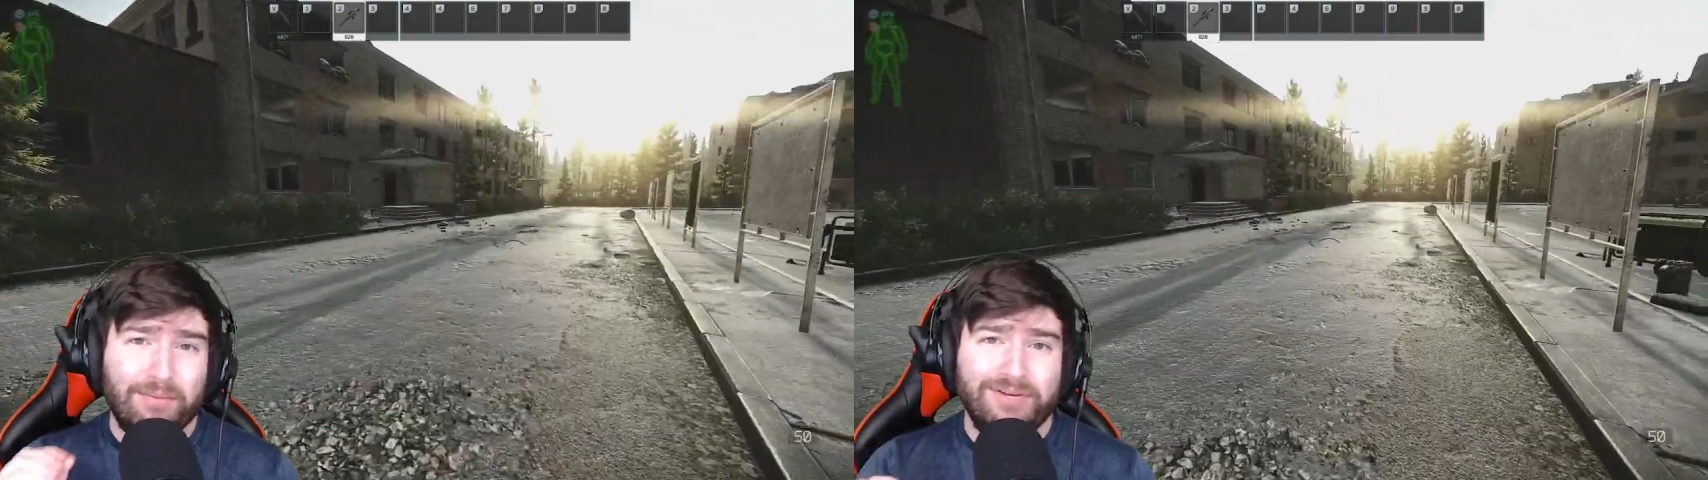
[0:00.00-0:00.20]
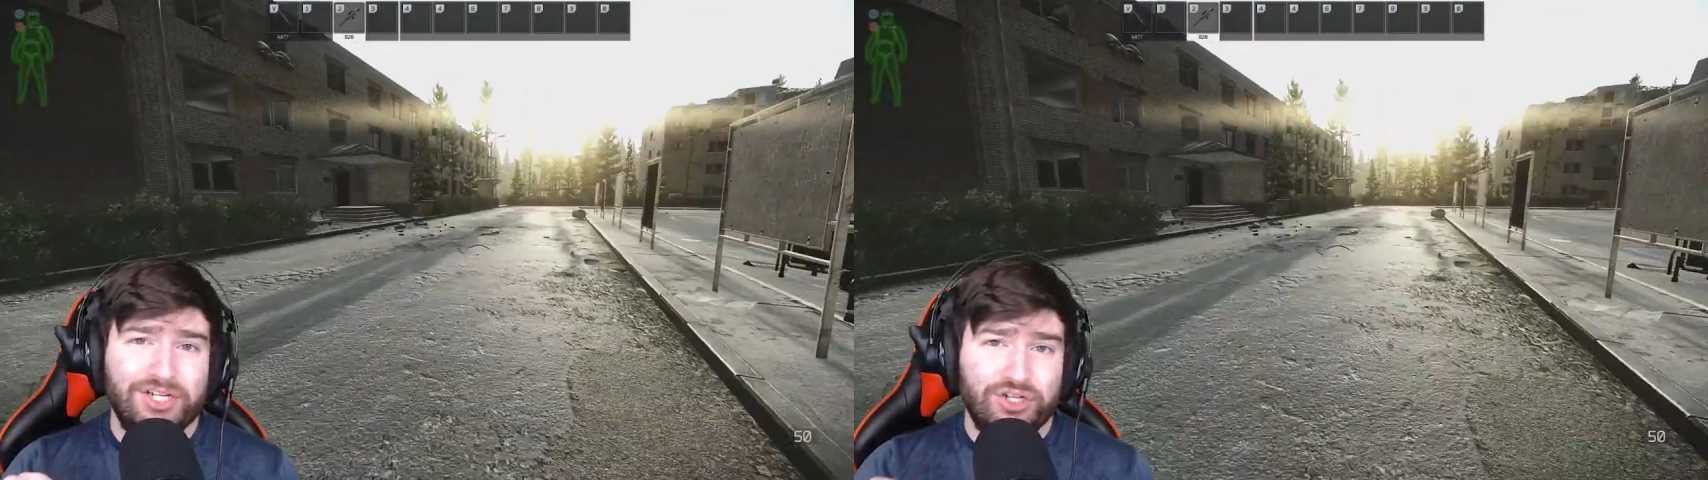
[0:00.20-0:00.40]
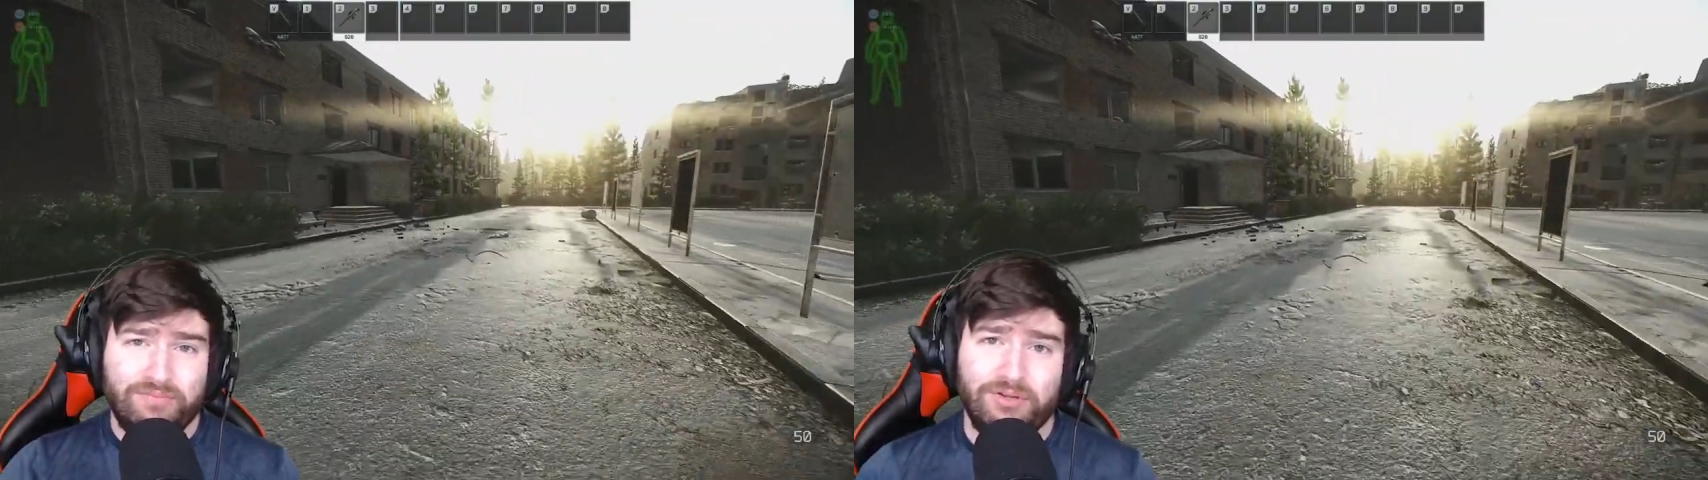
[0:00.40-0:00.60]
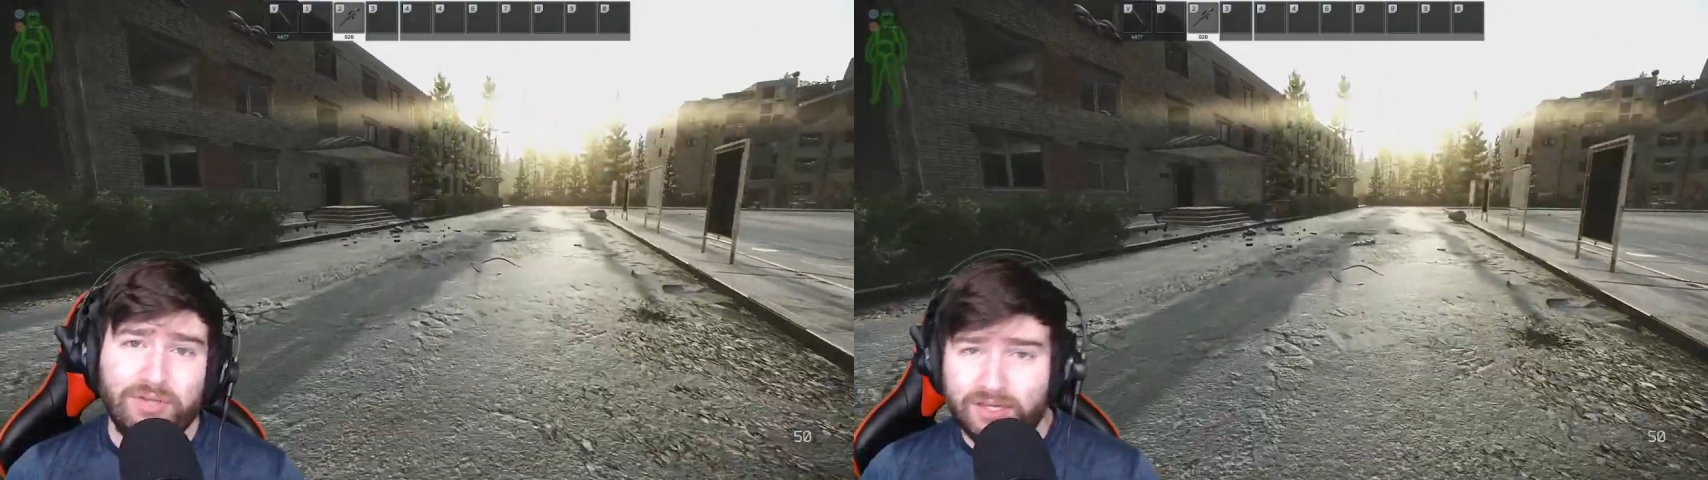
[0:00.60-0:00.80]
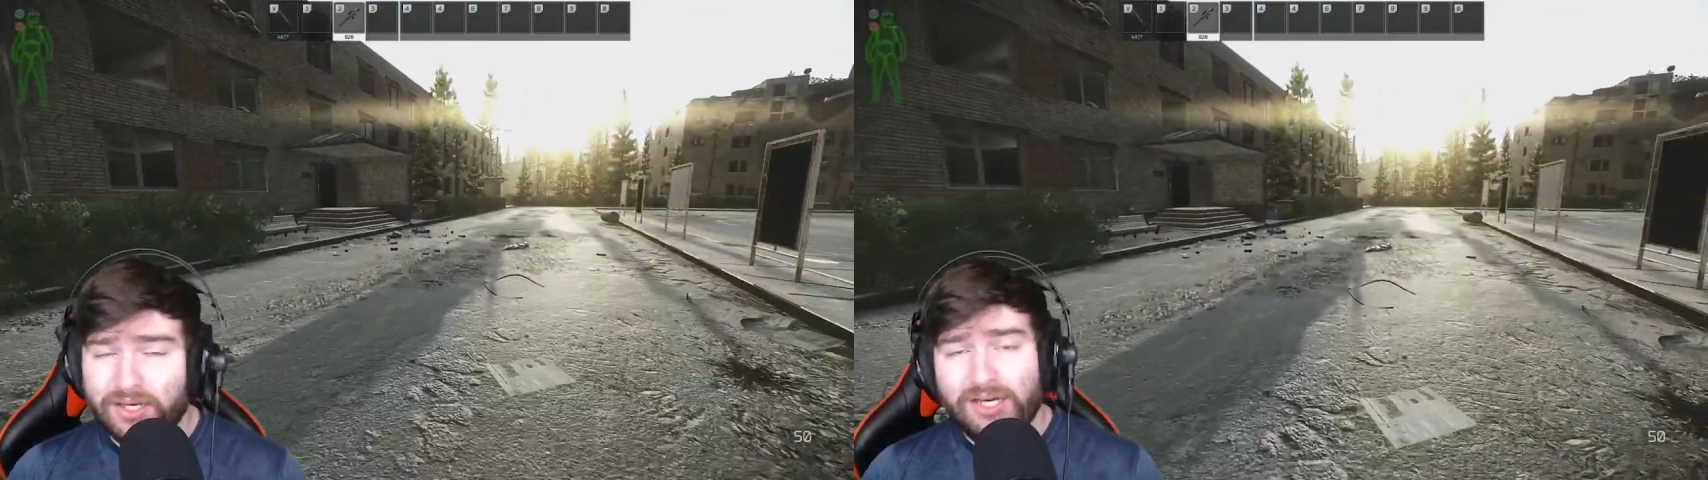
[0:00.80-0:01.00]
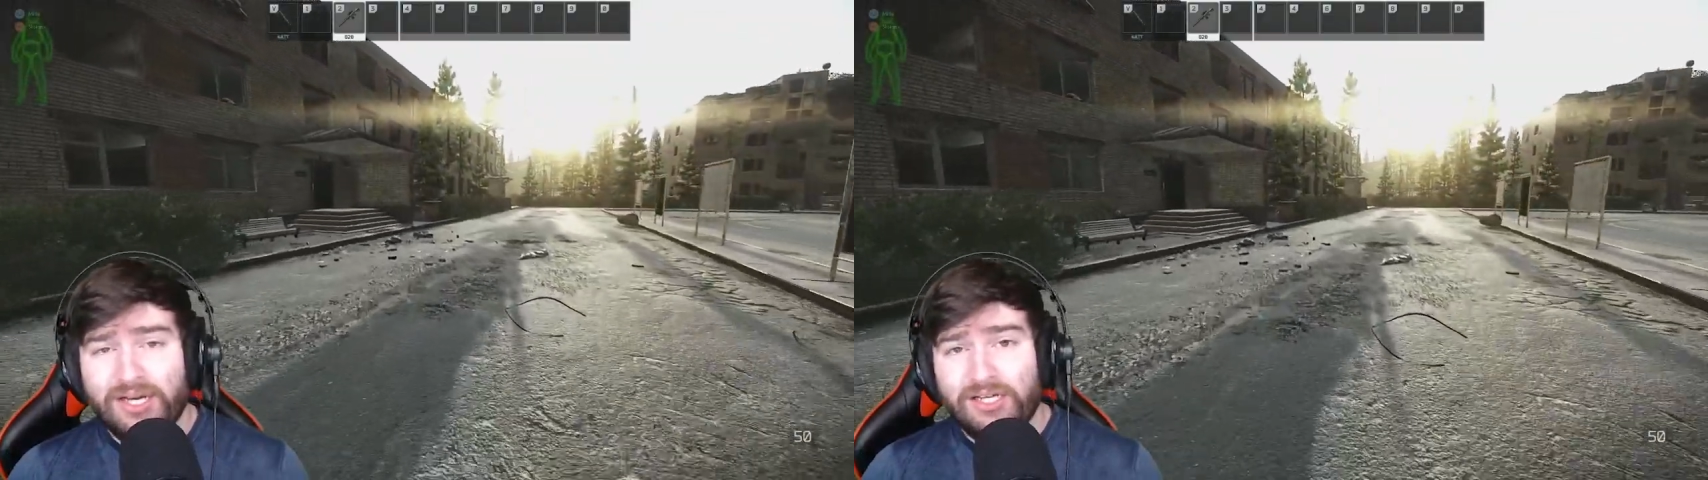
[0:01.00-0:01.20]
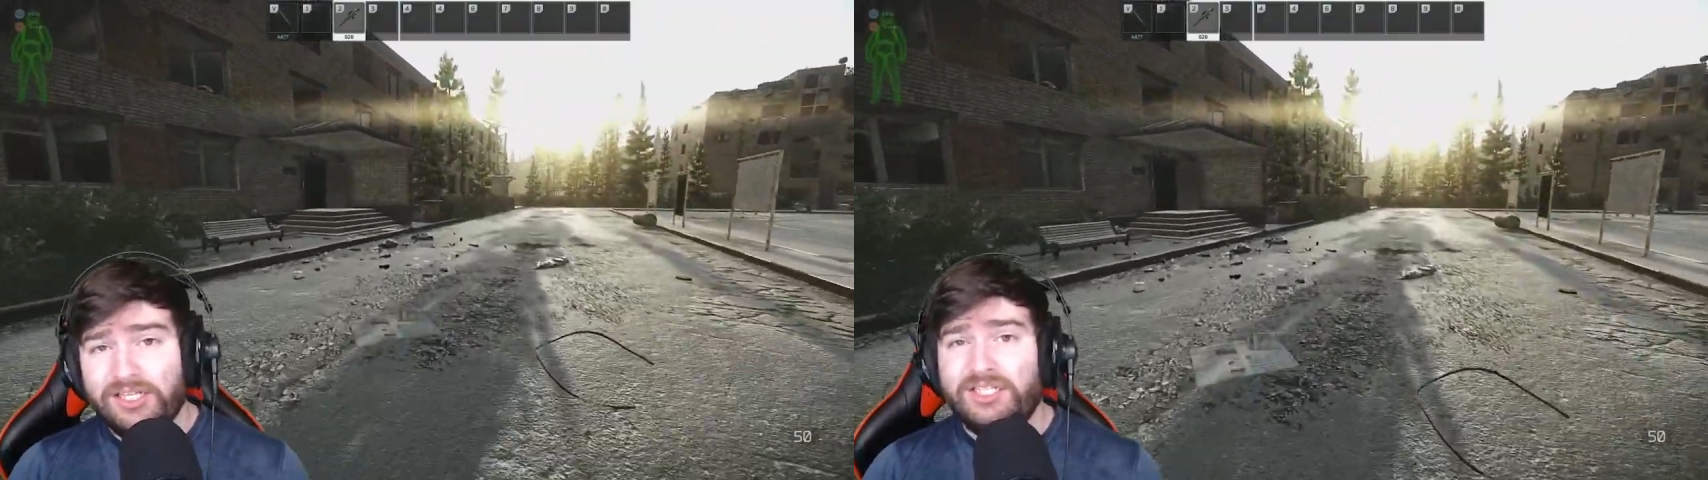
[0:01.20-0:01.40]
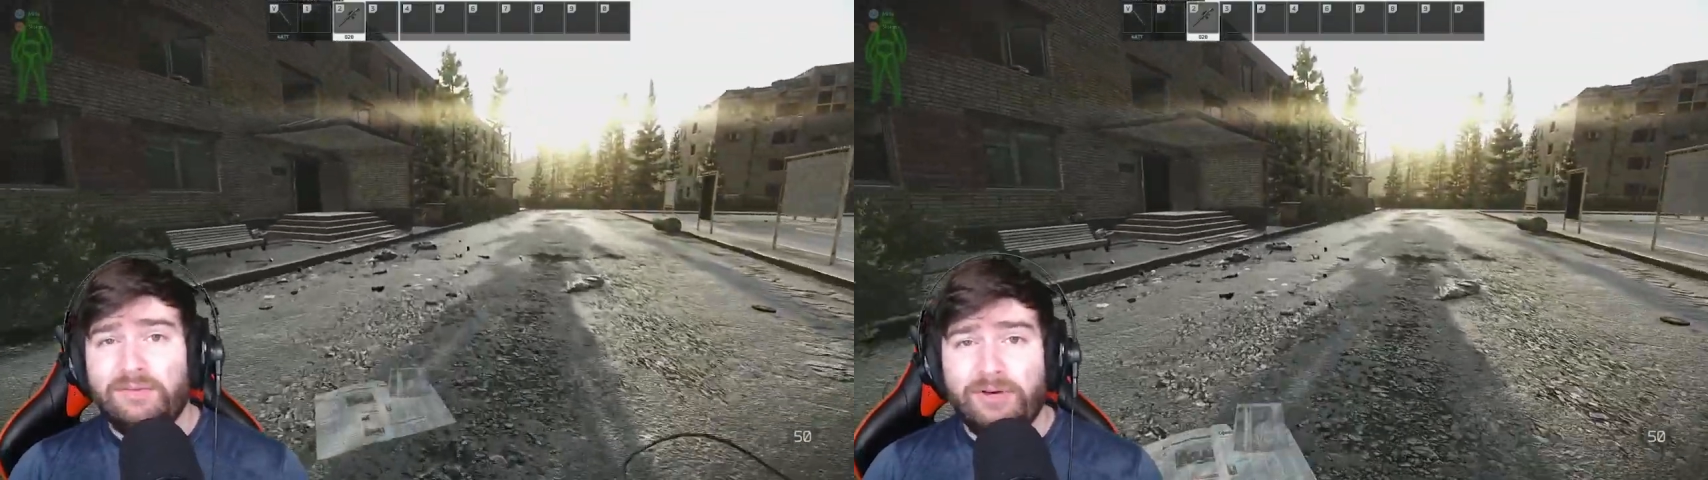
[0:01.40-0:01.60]
Bishop building.
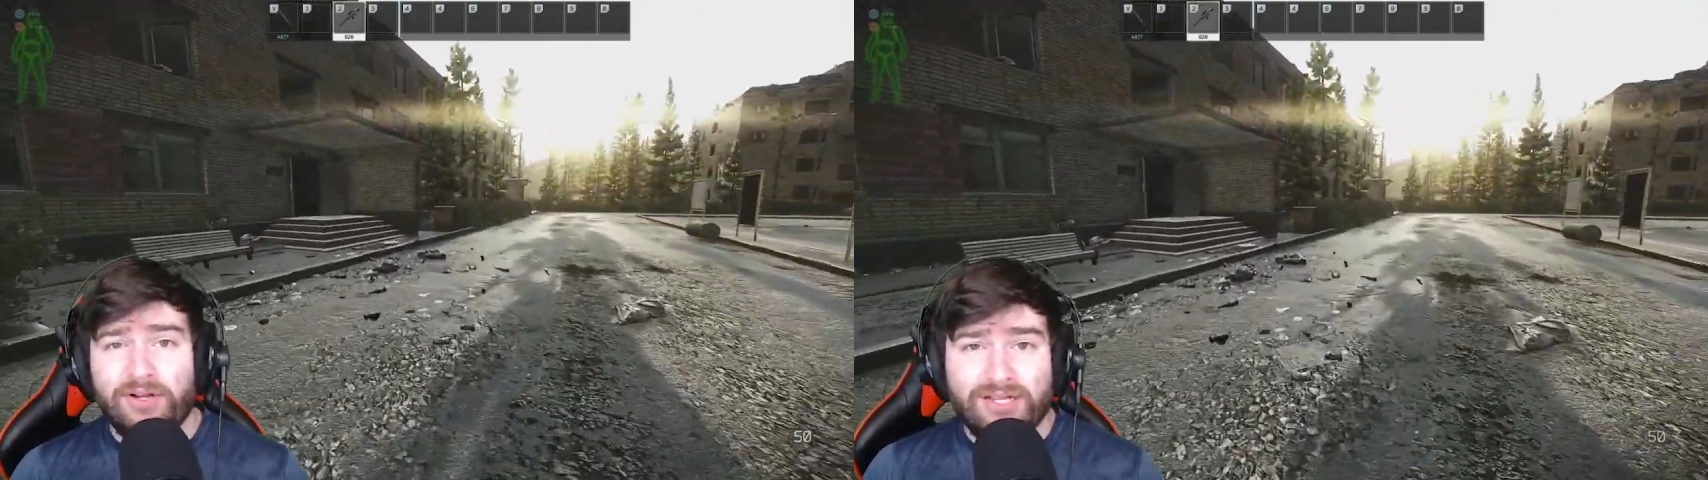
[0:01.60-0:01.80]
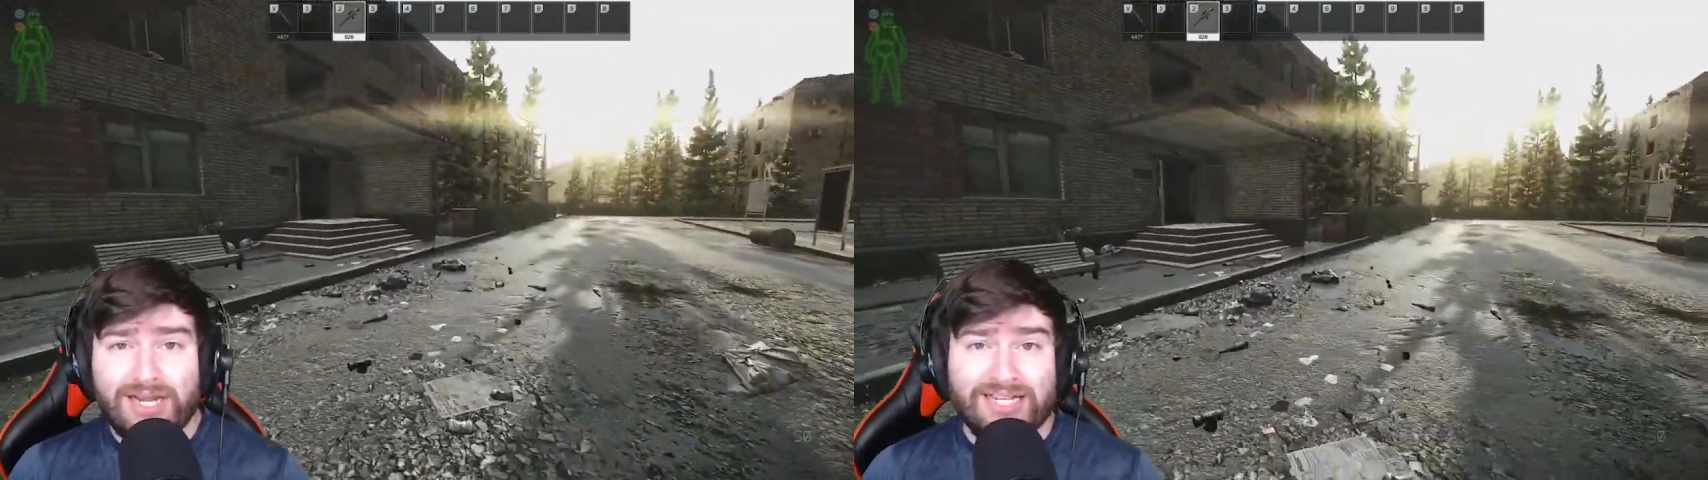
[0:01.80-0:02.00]
This is the building that